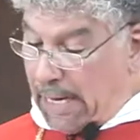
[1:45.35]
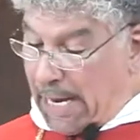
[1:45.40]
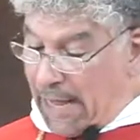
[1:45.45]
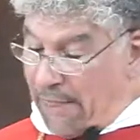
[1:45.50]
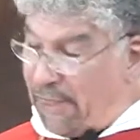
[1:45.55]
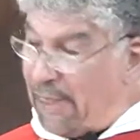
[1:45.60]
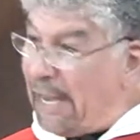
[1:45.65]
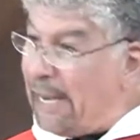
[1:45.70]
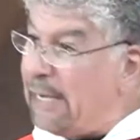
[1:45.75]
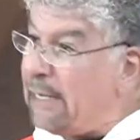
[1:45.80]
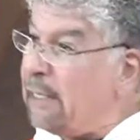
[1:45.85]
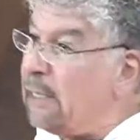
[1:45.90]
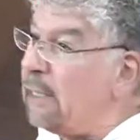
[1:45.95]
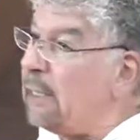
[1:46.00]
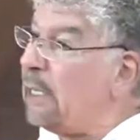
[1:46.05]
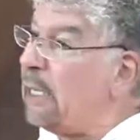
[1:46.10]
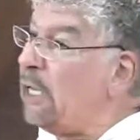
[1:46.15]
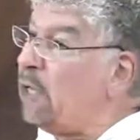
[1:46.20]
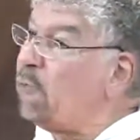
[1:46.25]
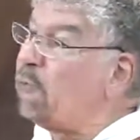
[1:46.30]
and then
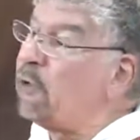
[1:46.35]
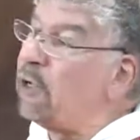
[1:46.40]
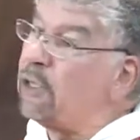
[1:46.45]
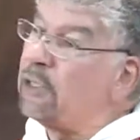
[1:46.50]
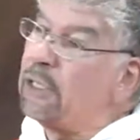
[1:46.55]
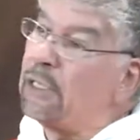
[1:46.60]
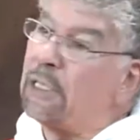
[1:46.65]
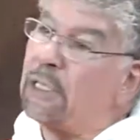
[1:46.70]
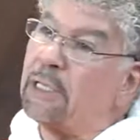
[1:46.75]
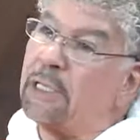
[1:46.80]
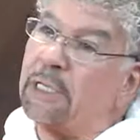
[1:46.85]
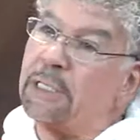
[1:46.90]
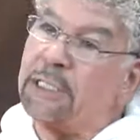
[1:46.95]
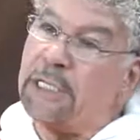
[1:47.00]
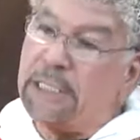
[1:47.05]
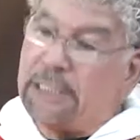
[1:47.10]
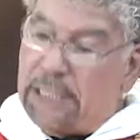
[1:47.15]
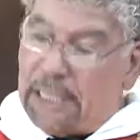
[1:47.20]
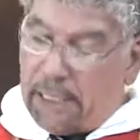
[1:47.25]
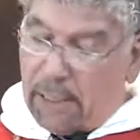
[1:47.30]
he filled in the
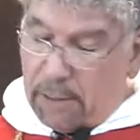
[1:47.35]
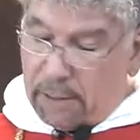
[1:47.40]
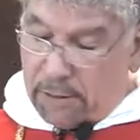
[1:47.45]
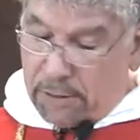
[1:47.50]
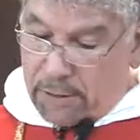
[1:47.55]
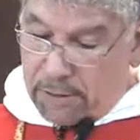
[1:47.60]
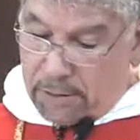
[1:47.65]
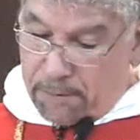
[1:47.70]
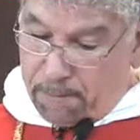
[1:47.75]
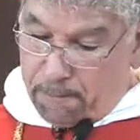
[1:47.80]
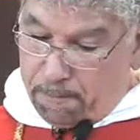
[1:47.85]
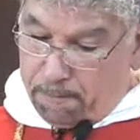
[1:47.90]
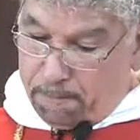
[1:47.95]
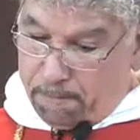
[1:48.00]
details.